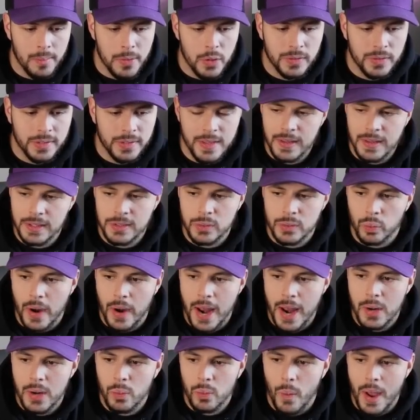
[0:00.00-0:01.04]
you see this
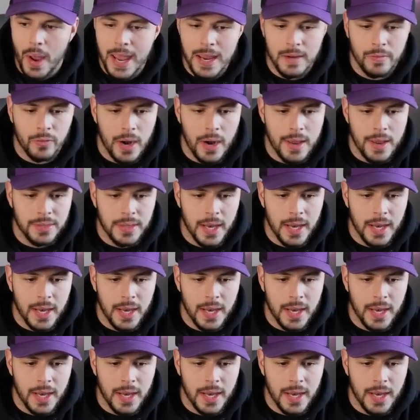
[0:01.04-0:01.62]
red wave right